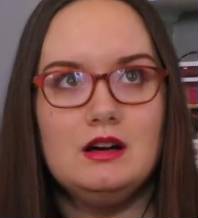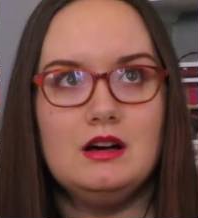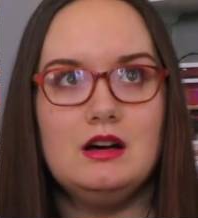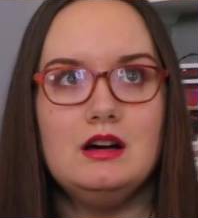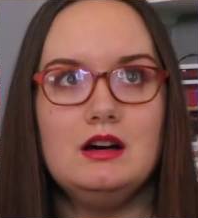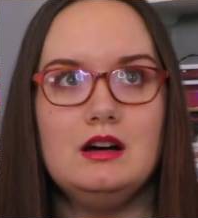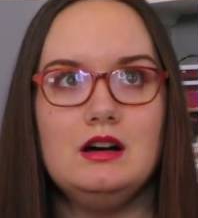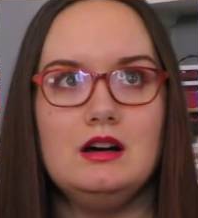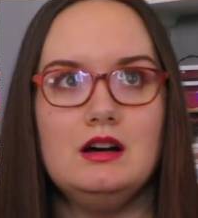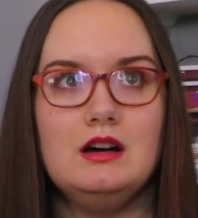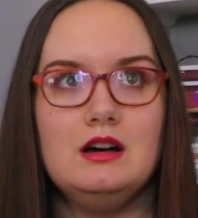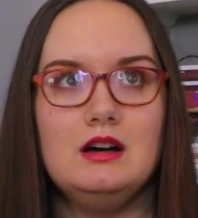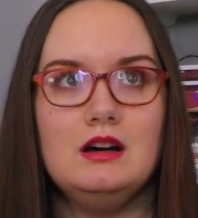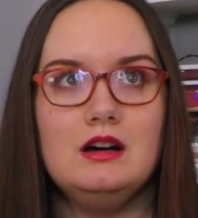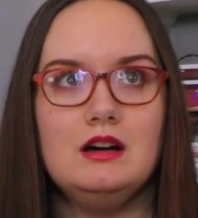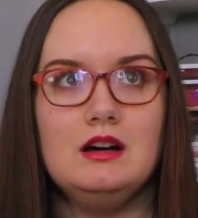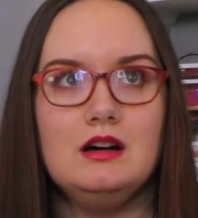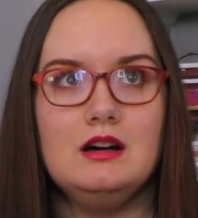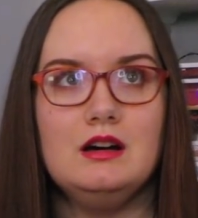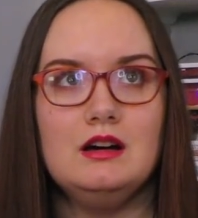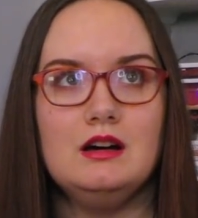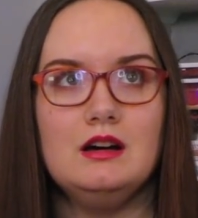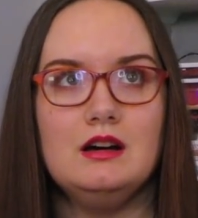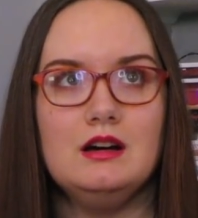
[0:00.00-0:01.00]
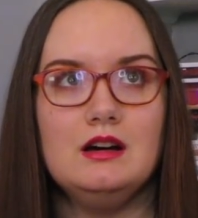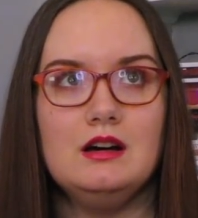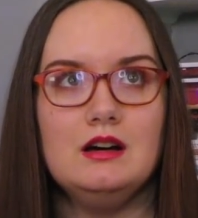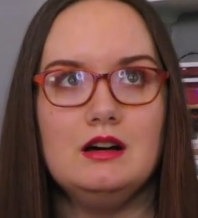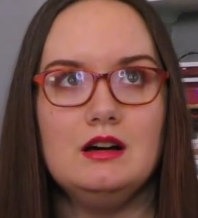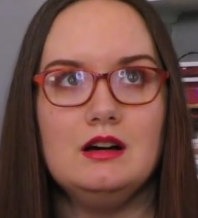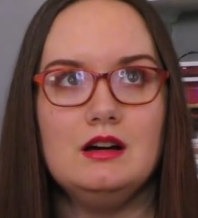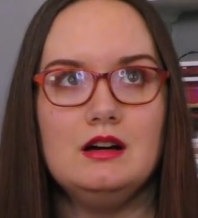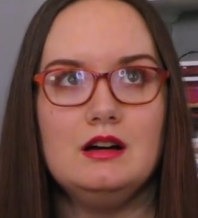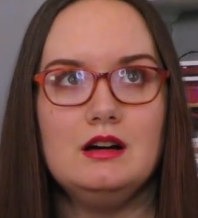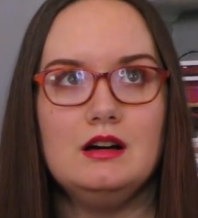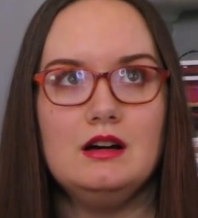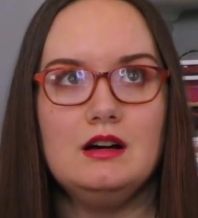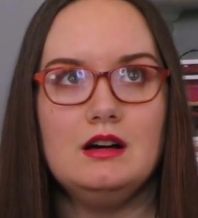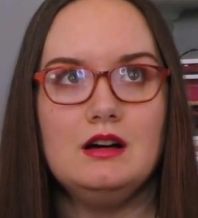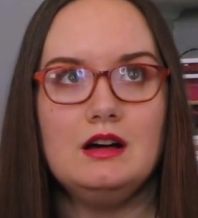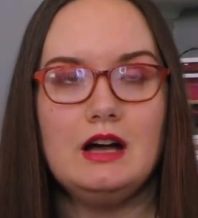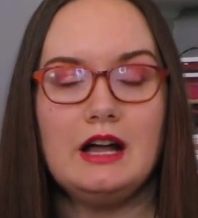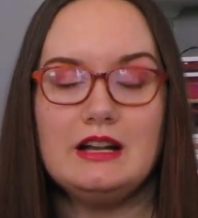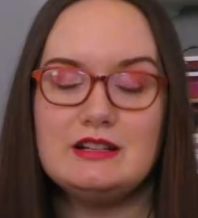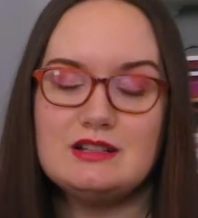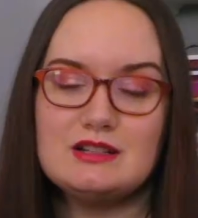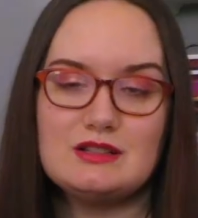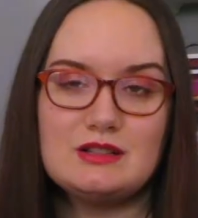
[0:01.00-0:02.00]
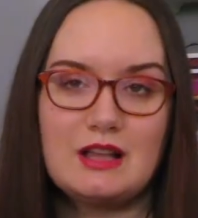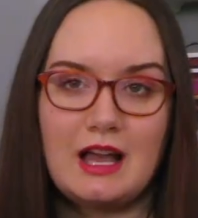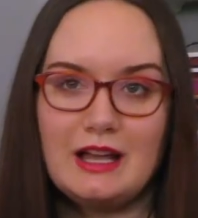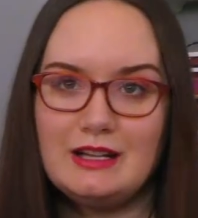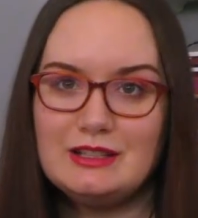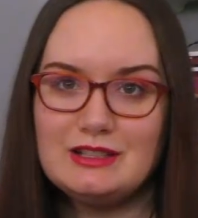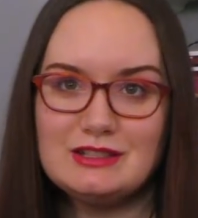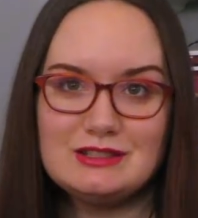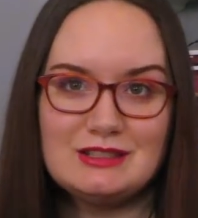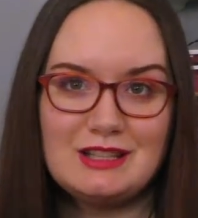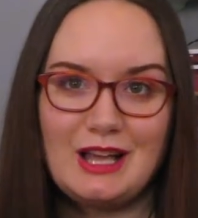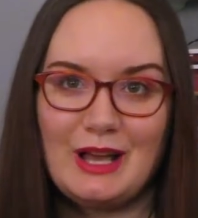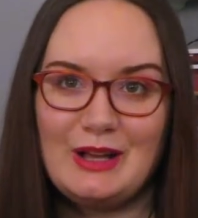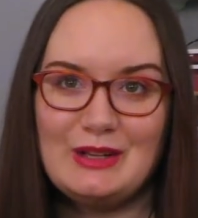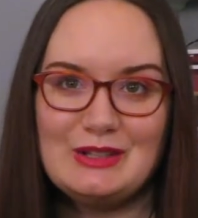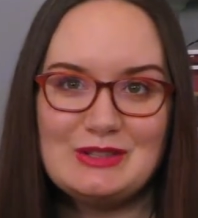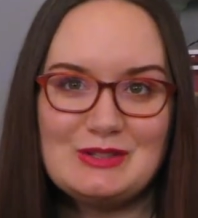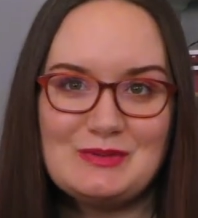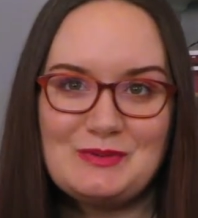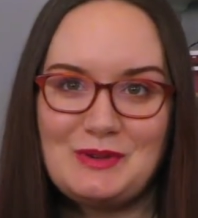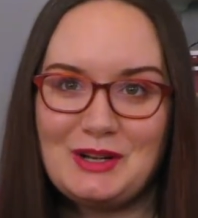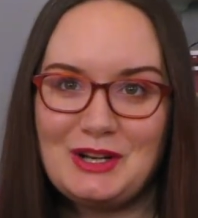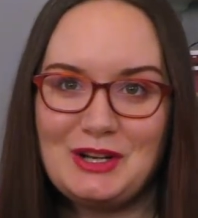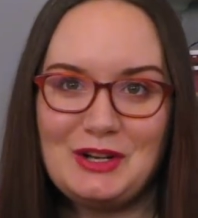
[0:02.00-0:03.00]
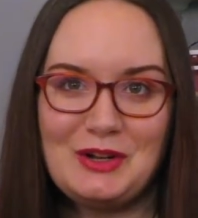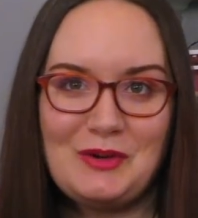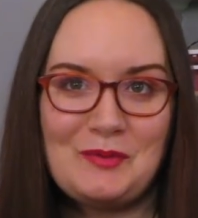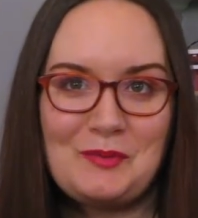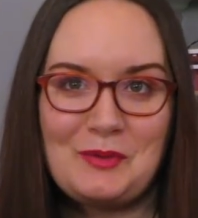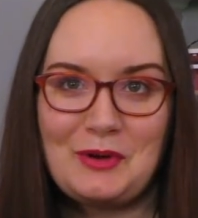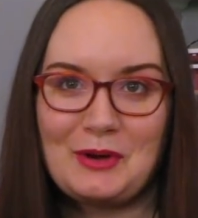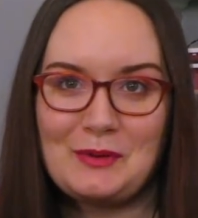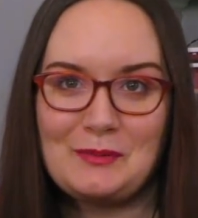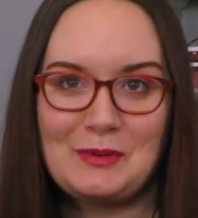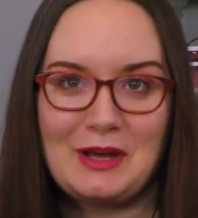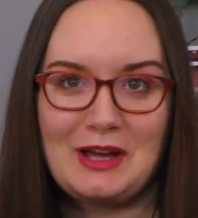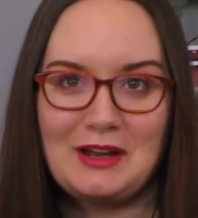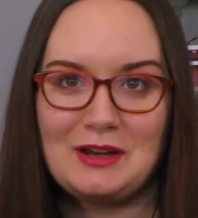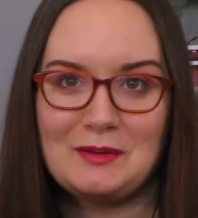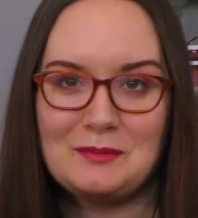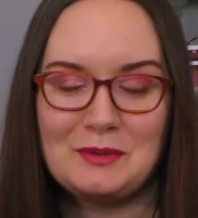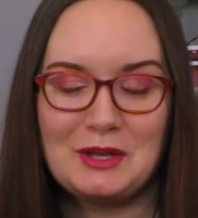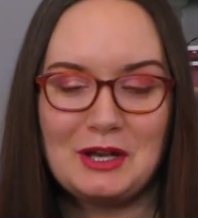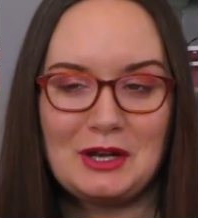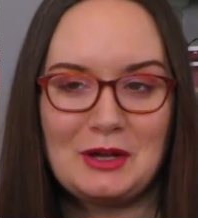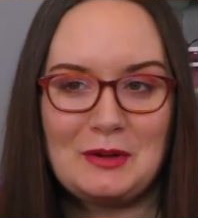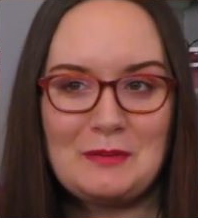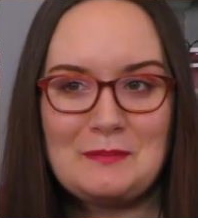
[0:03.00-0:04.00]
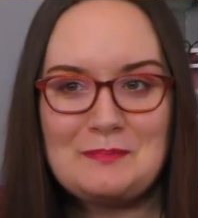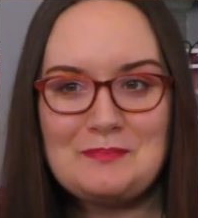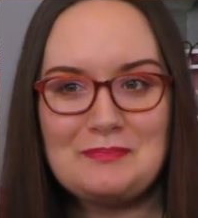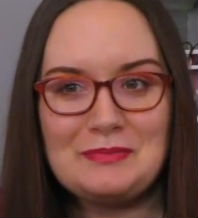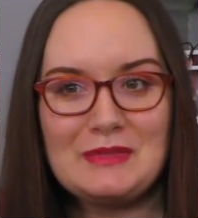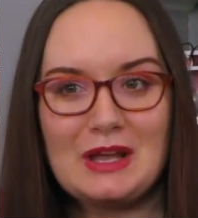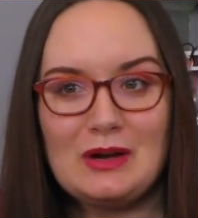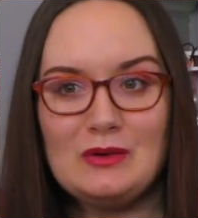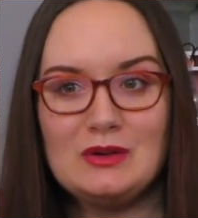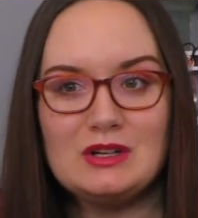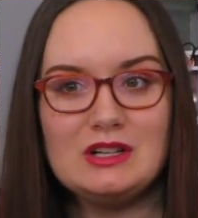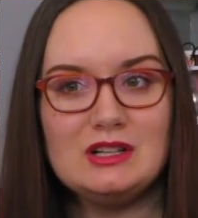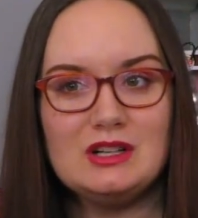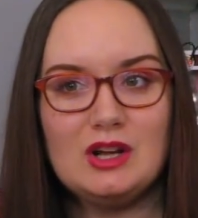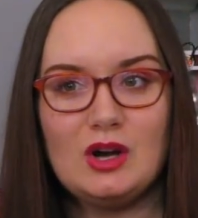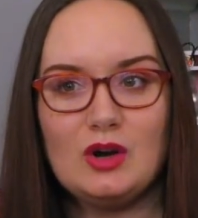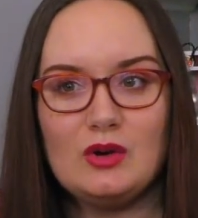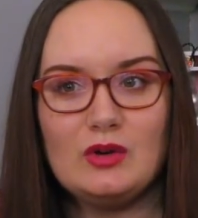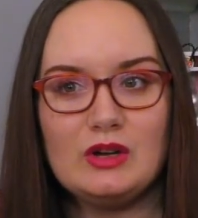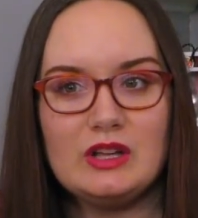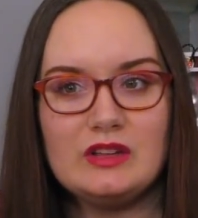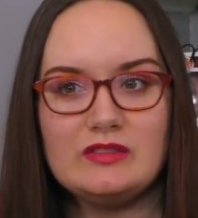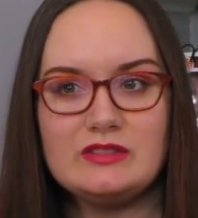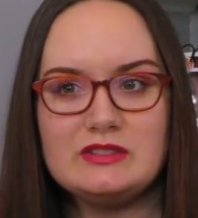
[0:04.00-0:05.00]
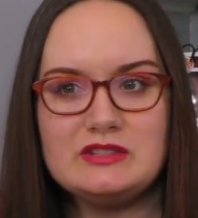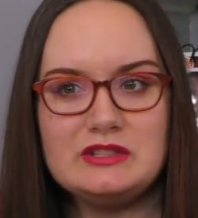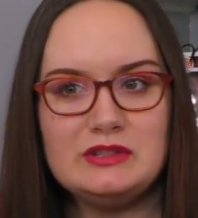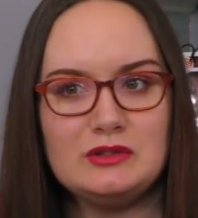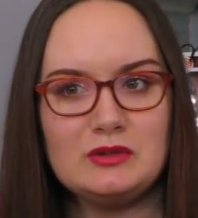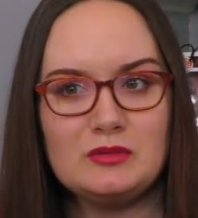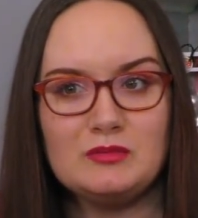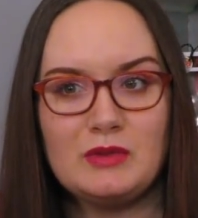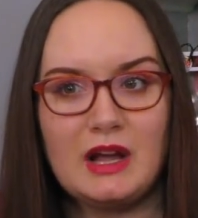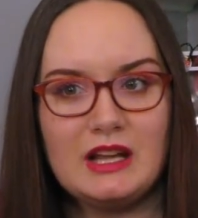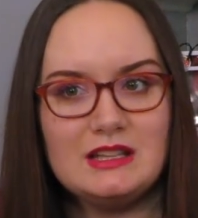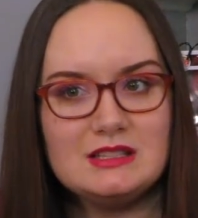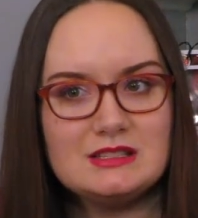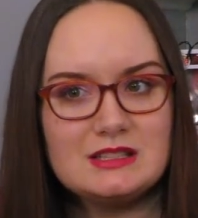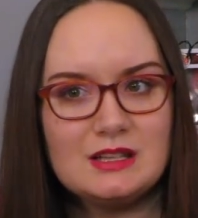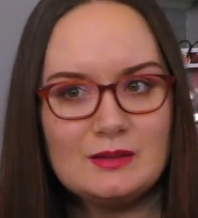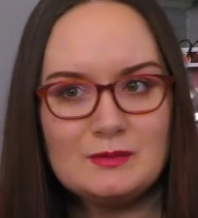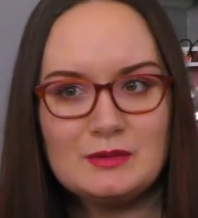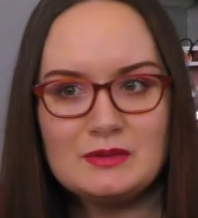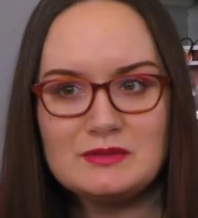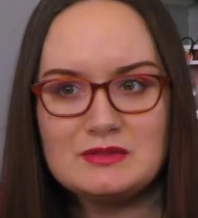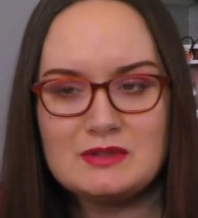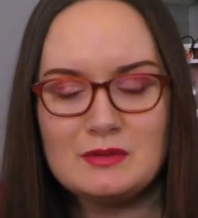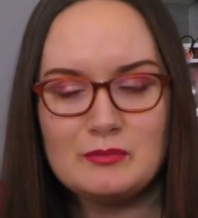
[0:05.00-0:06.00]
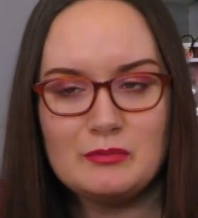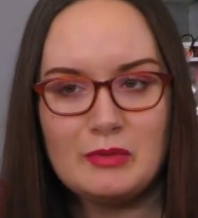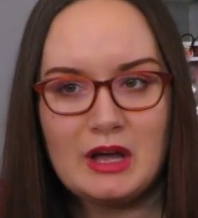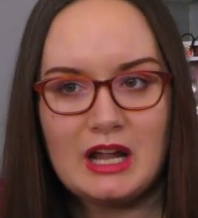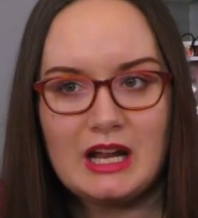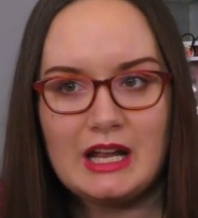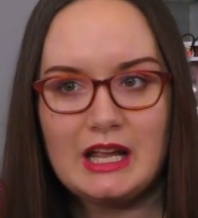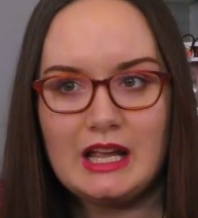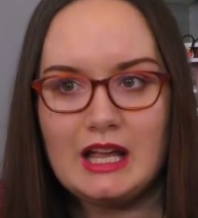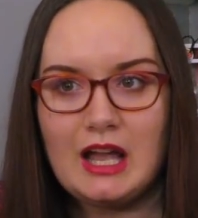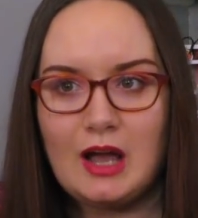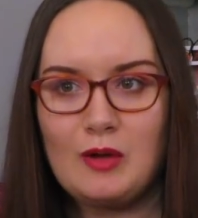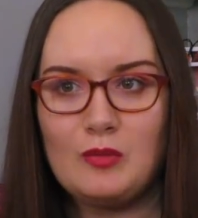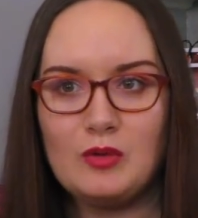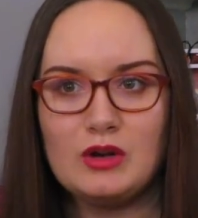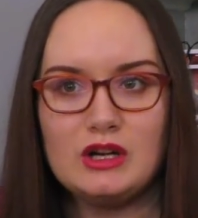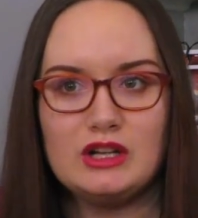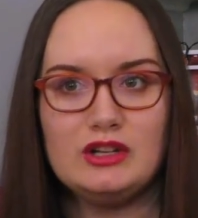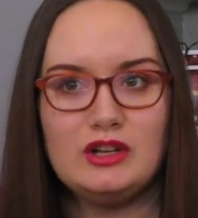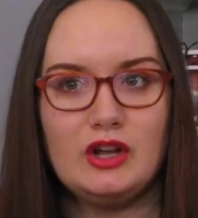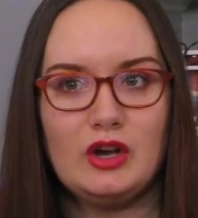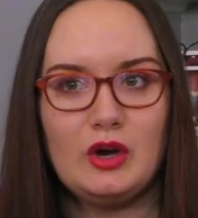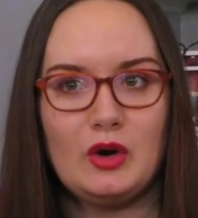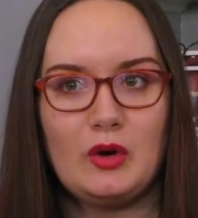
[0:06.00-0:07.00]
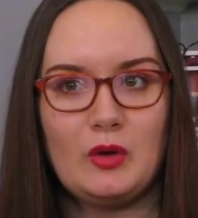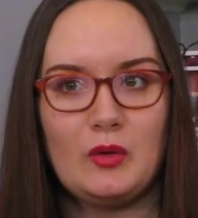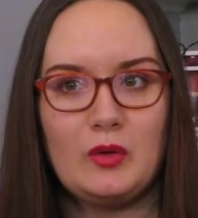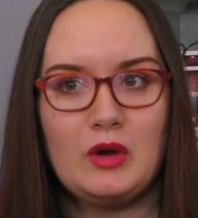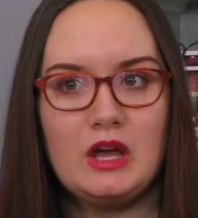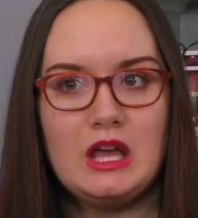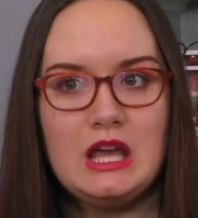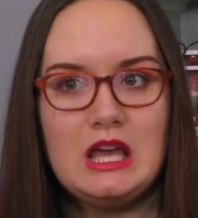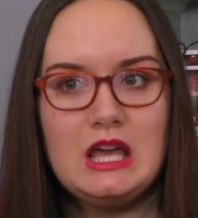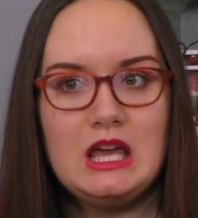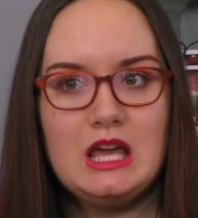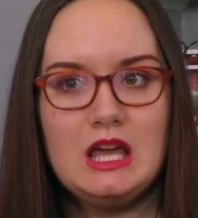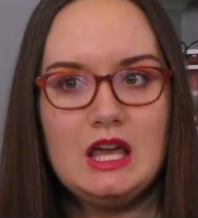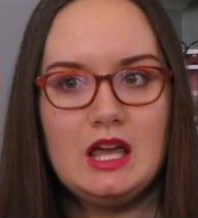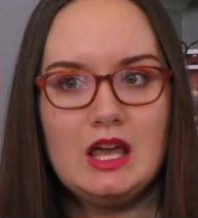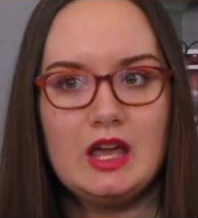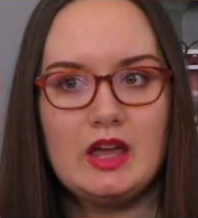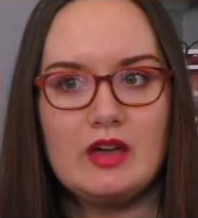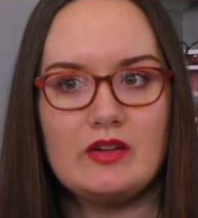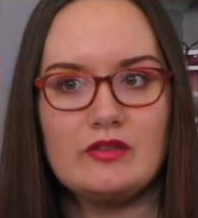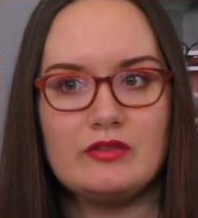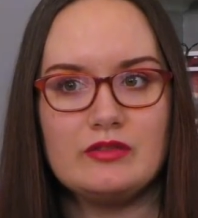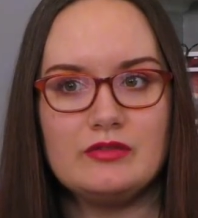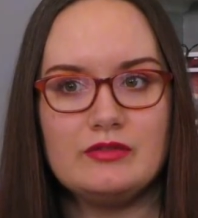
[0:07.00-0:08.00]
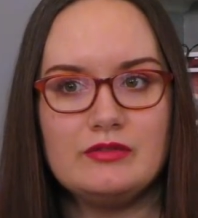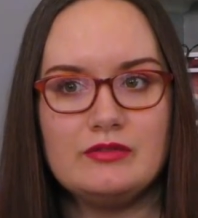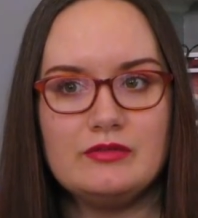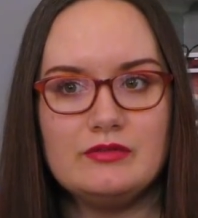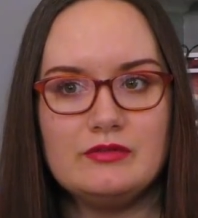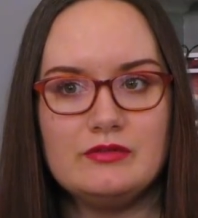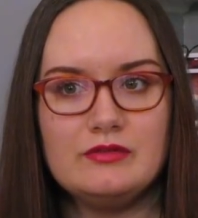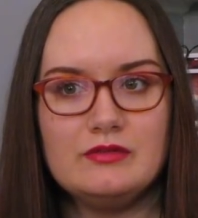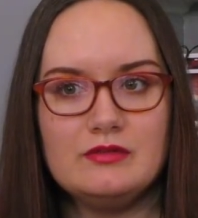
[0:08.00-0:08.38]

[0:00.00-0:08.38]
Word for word: I just, I just, I just want to know more about him, you know? I want to know if she reminds him of somebody. I want to know if